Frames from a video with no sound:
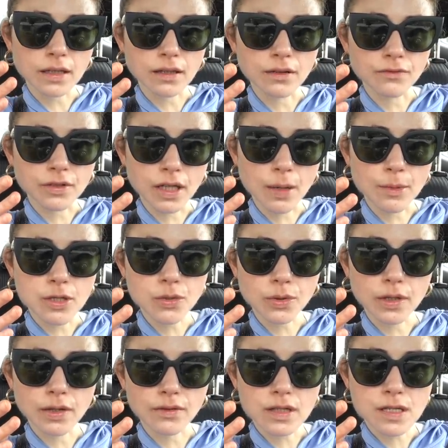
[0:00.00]
the
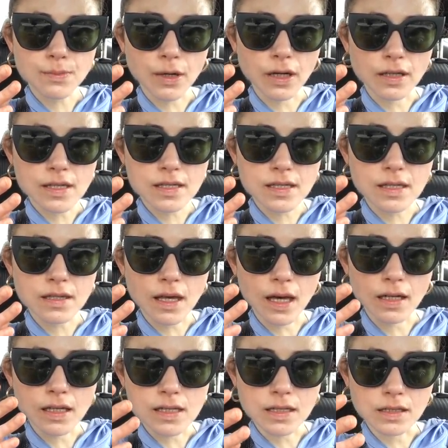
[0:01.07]
inflammatory response
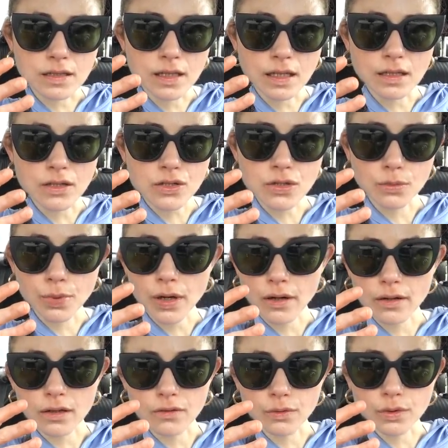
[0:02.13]
that is the initial
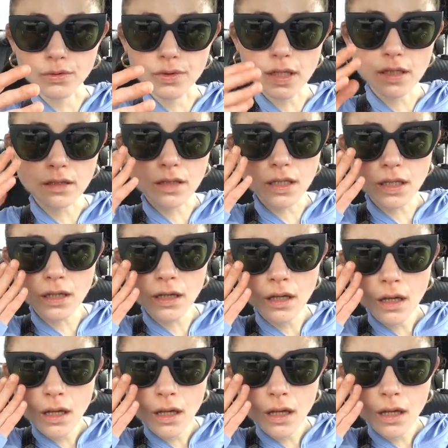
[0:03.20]
part of wound healing